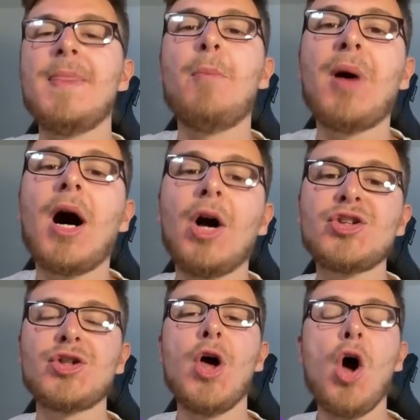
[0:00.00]
in the
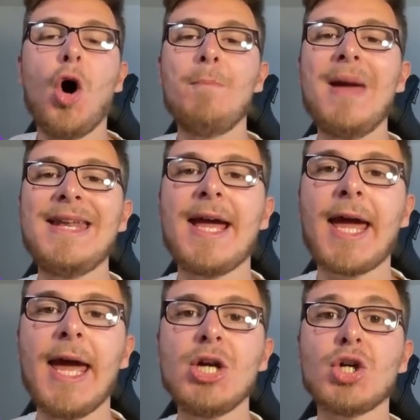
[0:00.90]
past on many
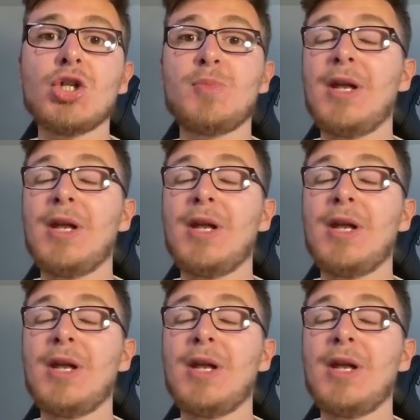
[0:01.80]
occasions.